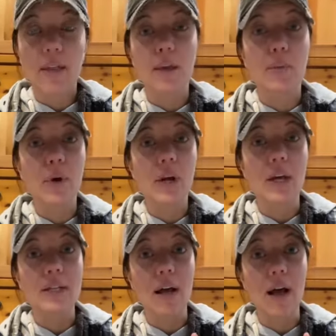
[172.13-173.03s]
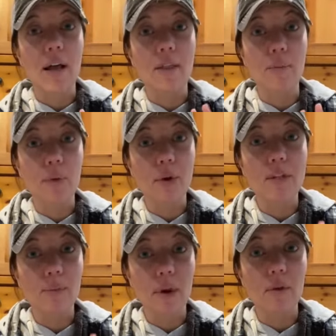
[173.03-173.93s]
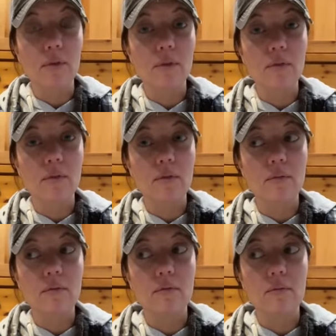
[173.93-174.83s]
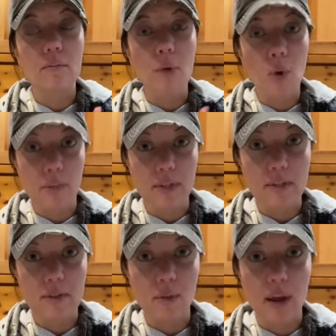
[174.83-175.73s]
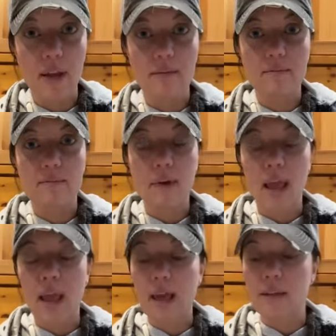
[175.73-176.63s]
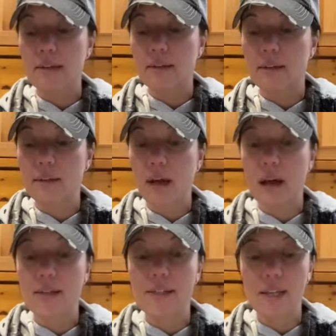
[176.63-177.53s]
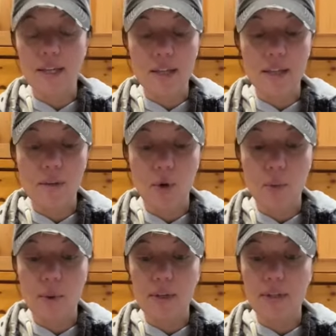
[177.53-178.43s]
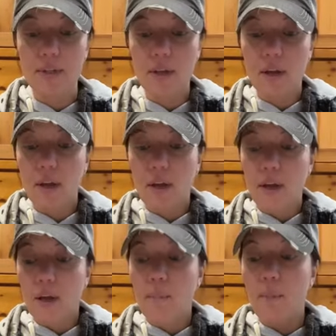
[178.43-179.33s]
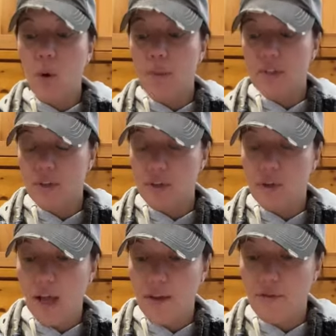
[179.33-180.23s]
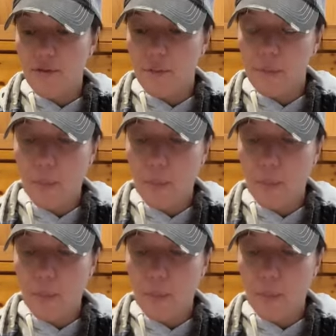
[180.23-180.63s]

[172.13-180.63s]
The book is about moments, right? And seizing the moments in your life.